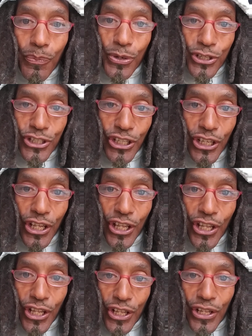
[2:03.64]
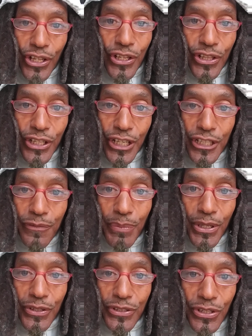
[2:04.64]
pushing these
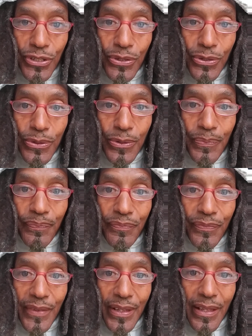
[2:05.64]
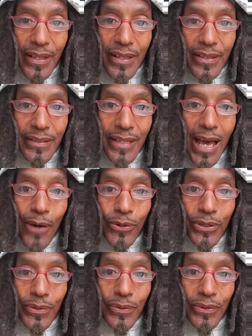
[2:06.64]
bills through, that
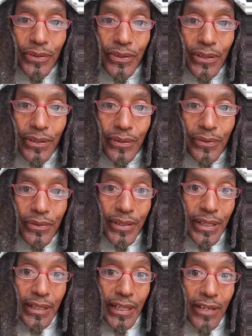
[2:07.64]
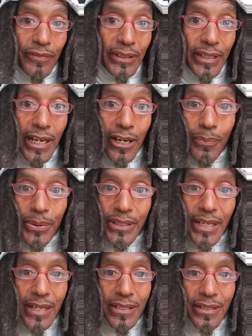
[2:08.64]
would then give a layer of
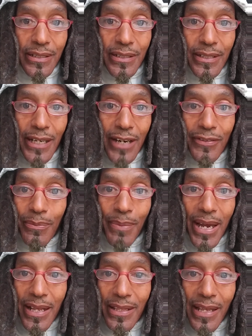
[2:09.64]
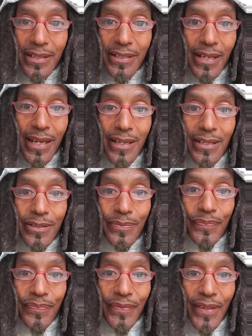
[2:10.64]
protection to everybody in that chain.
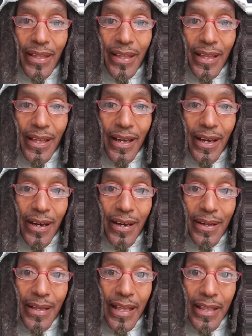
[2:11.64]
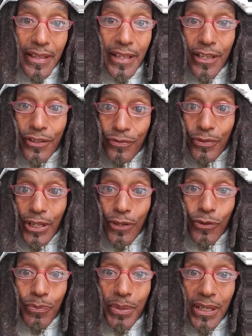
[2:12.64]
And then it
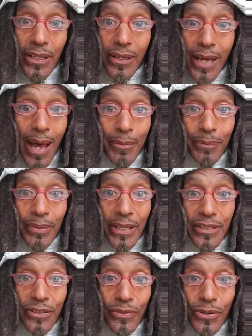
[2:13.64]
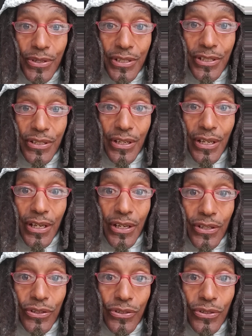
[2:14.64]
would be commonplace, of course,
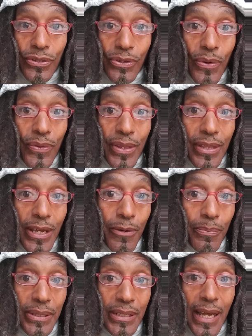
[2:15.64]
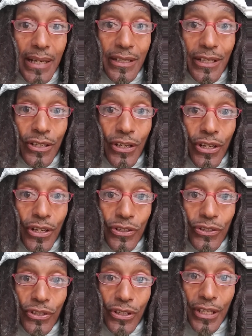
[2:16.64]
to know that they were protected
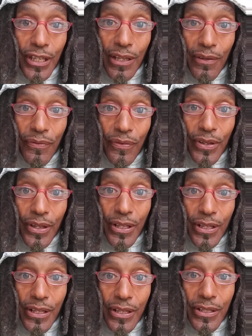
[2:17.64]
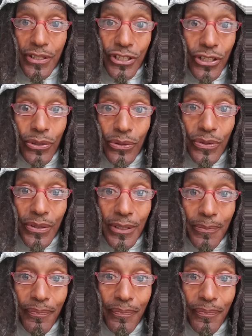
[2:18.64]
to give children